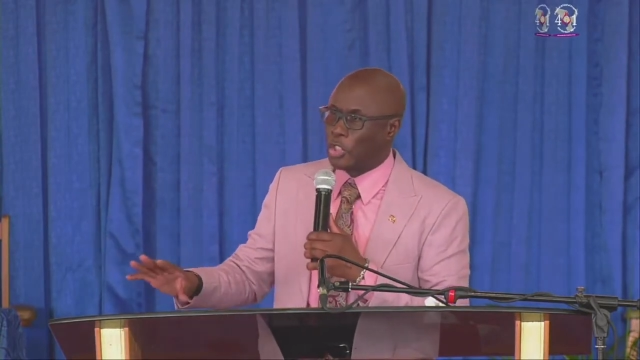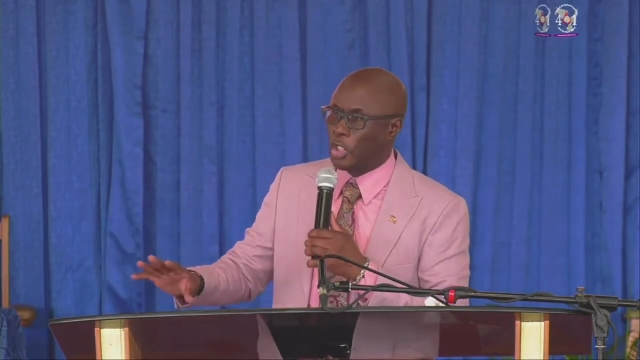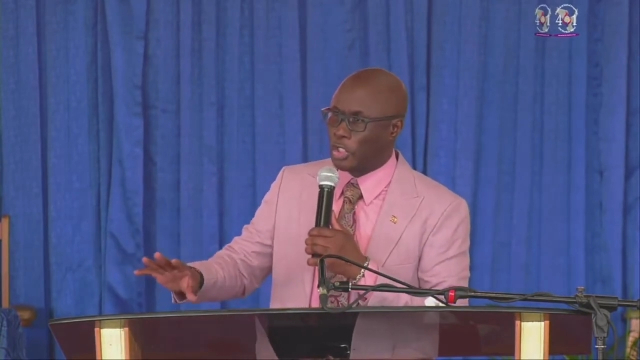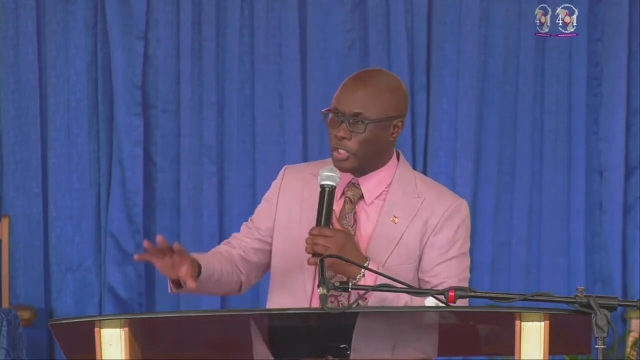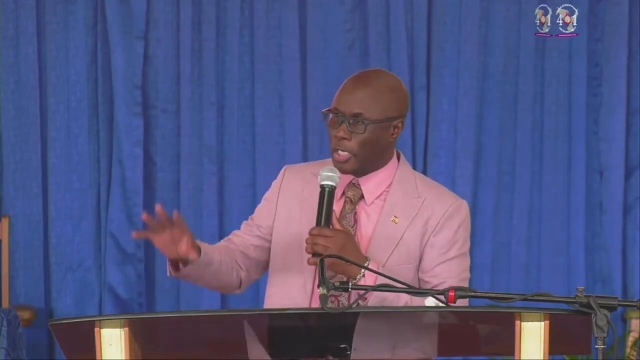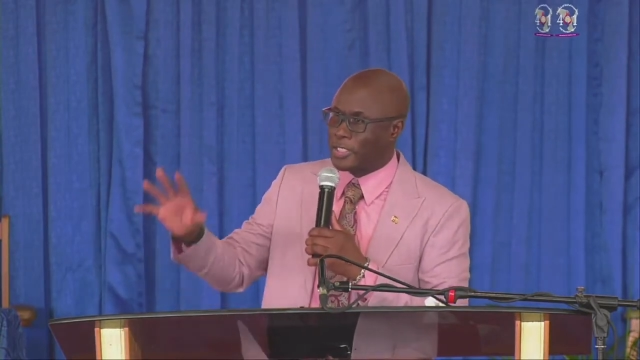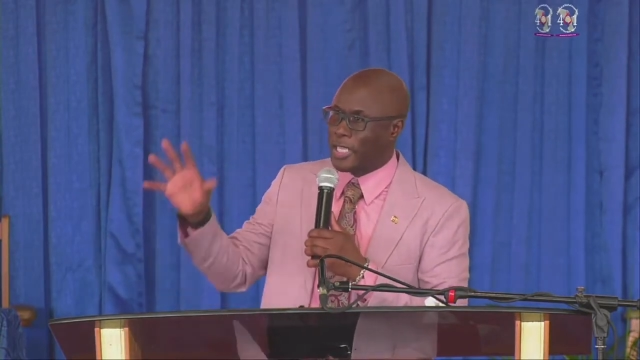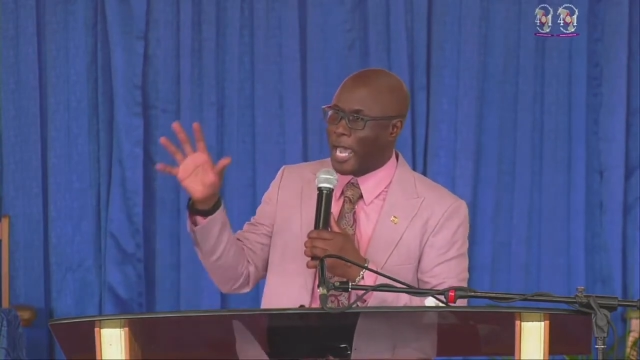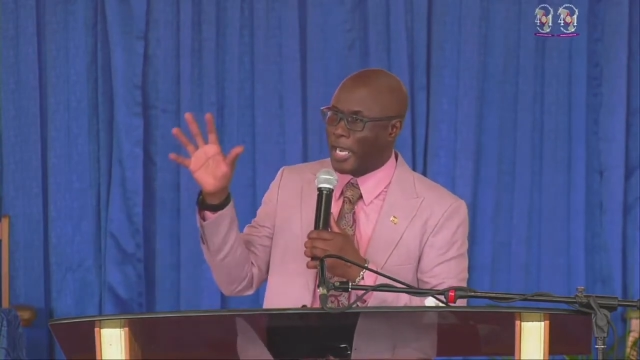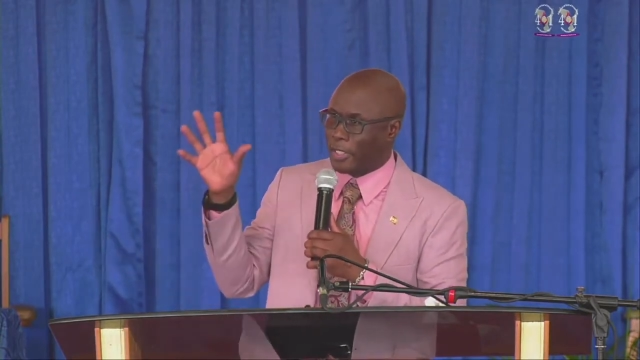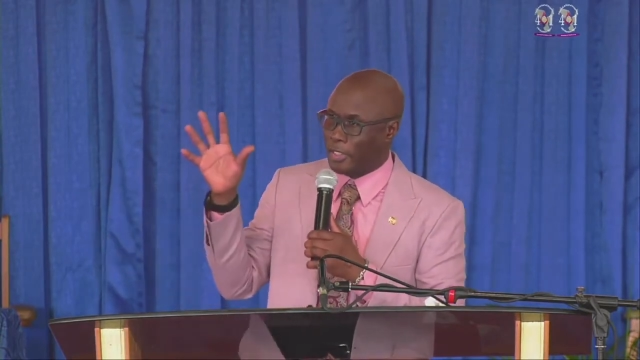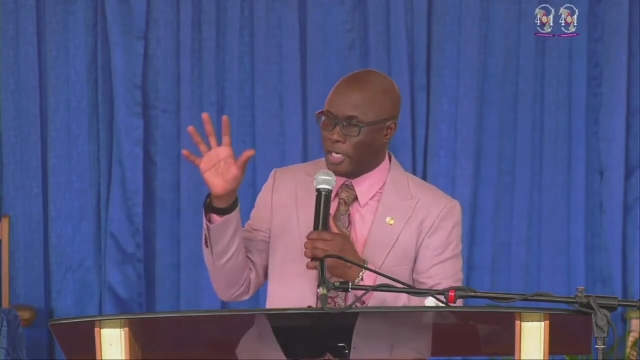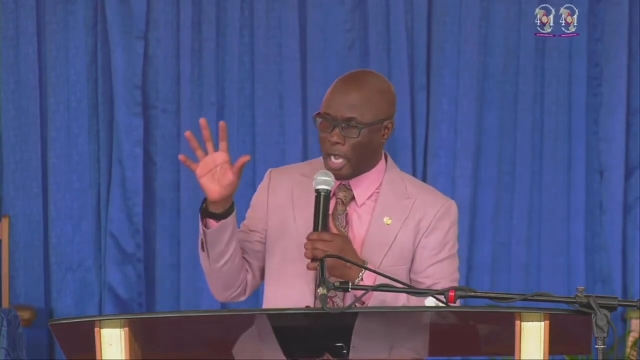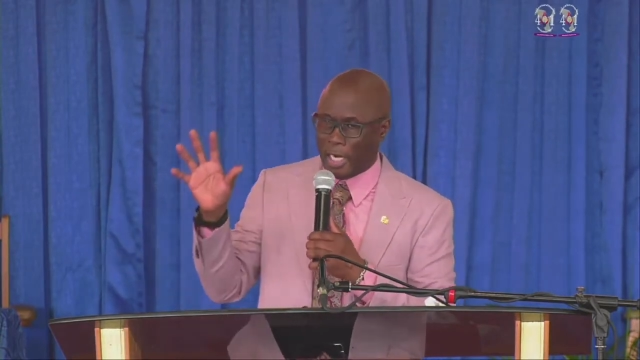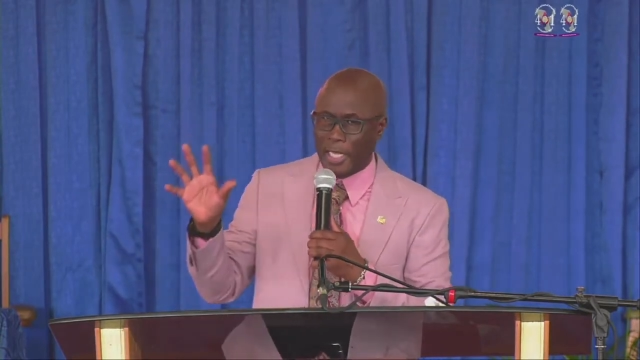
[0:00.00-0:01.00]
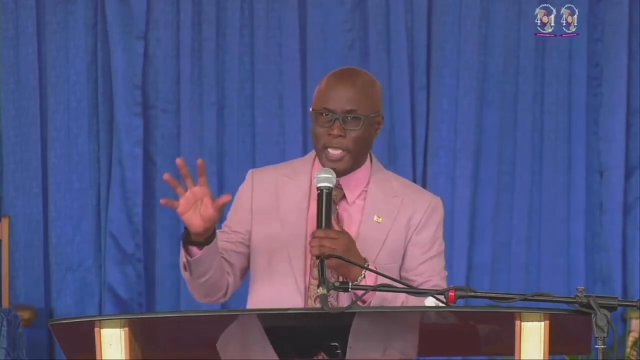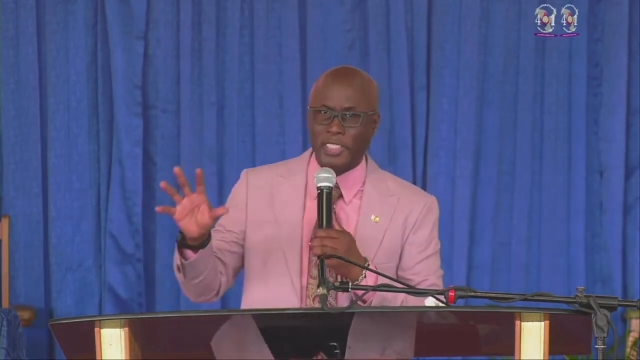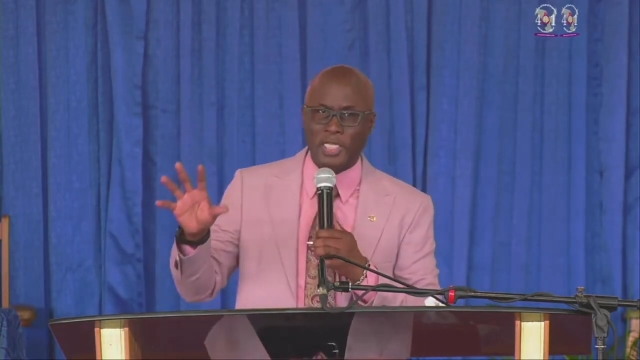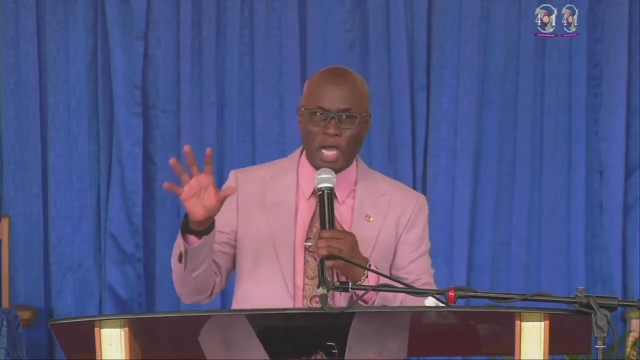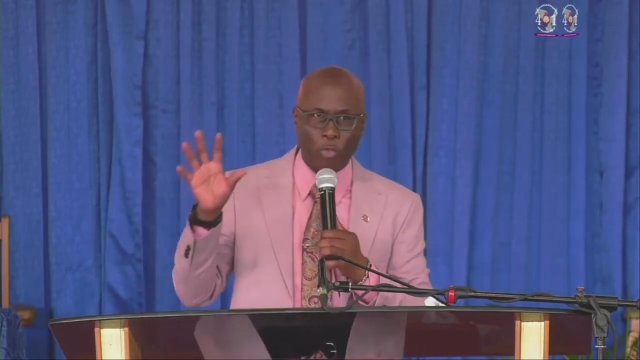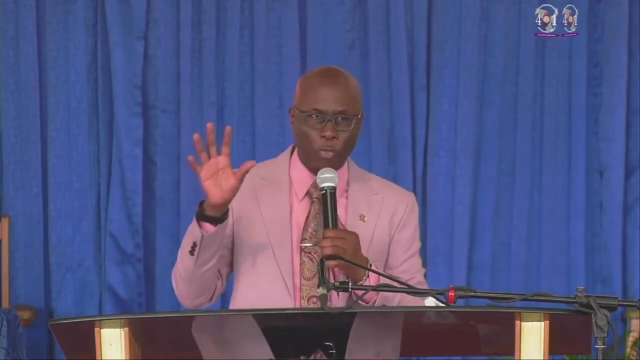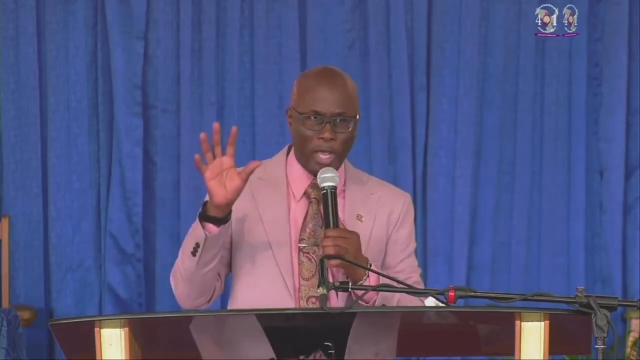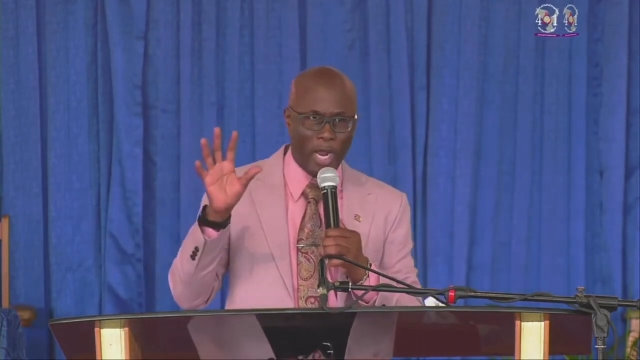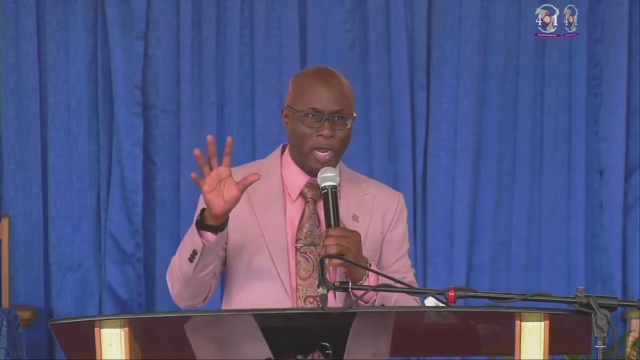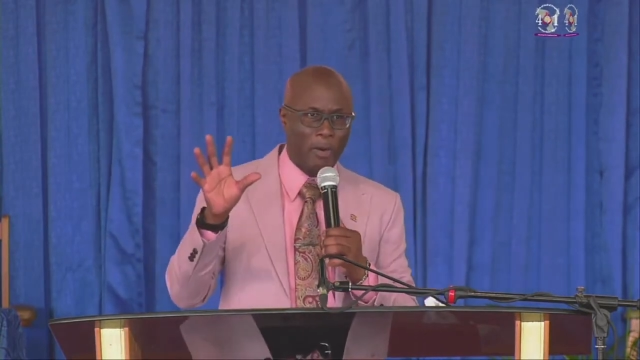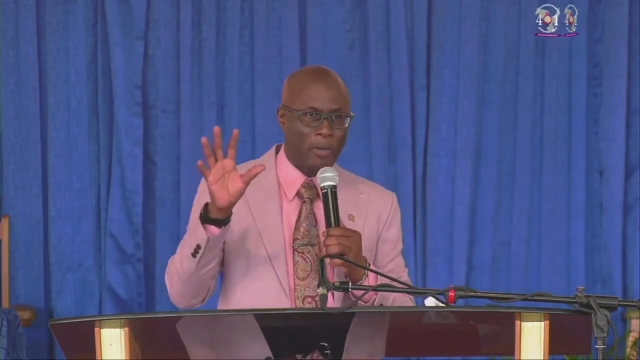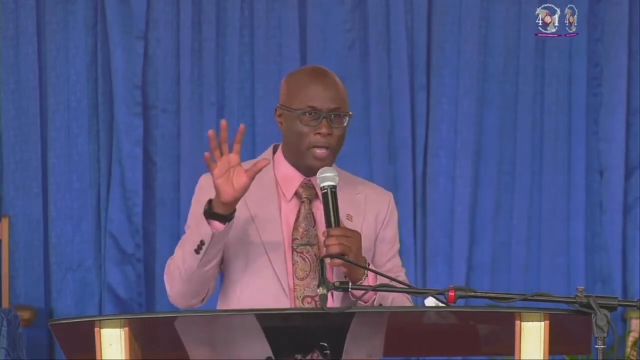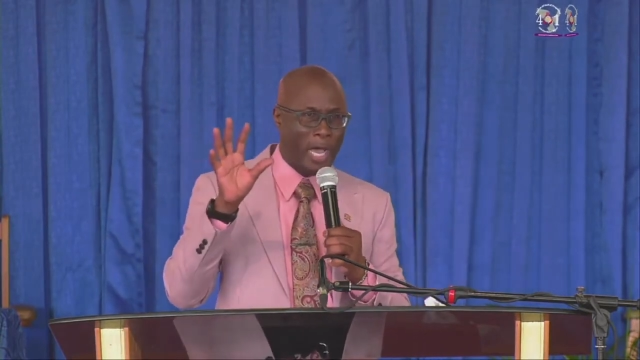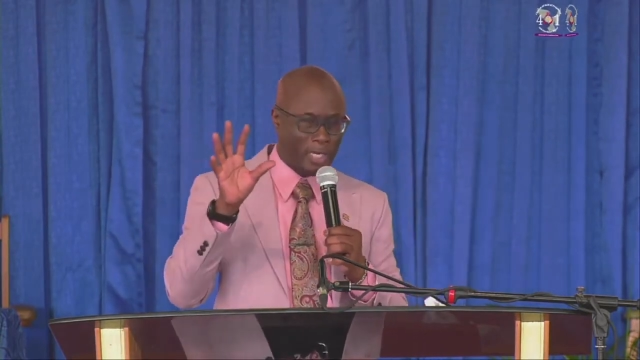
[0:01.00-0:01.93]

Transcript: to just acknowledge that we are